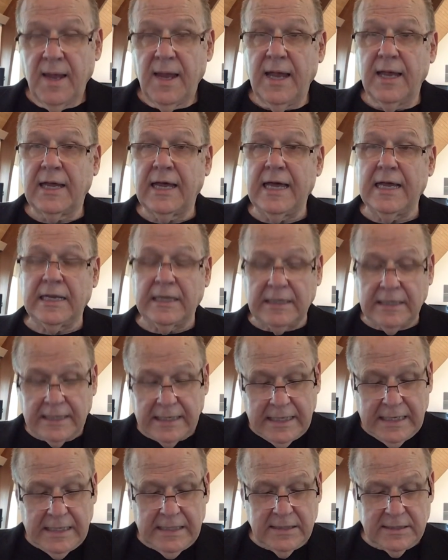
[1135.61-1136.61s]
it can
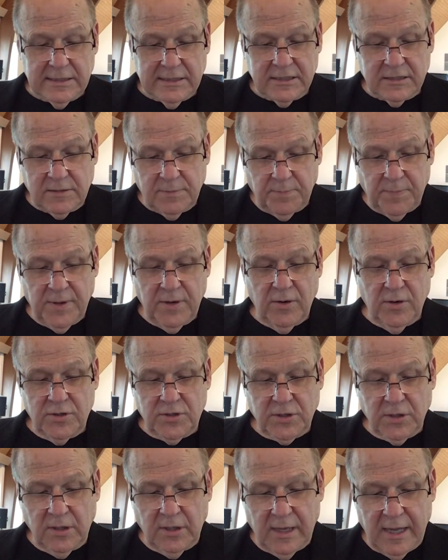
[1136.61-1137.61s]
lead to
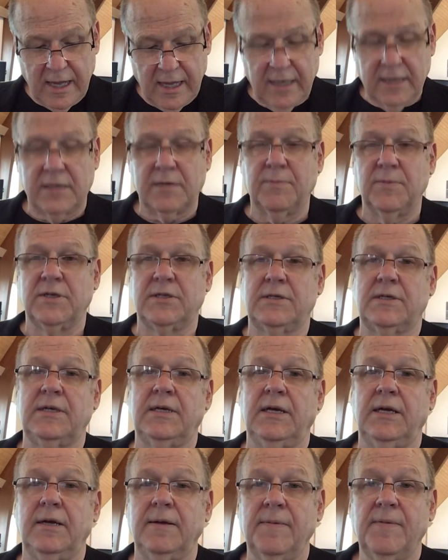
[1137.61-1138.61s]
spiritual
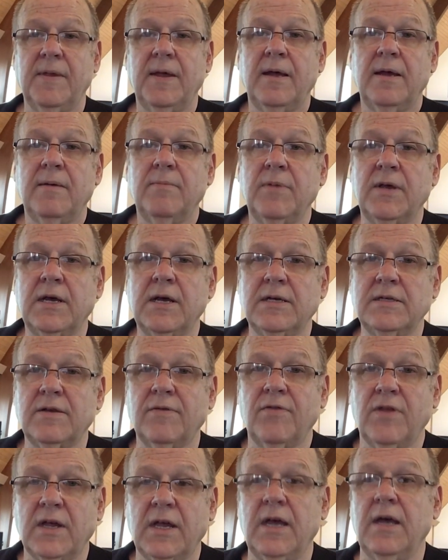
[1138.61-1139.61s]
intimacy because
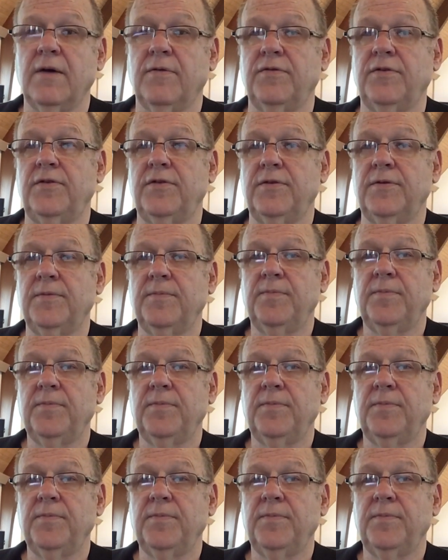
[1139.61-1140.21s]
of the gift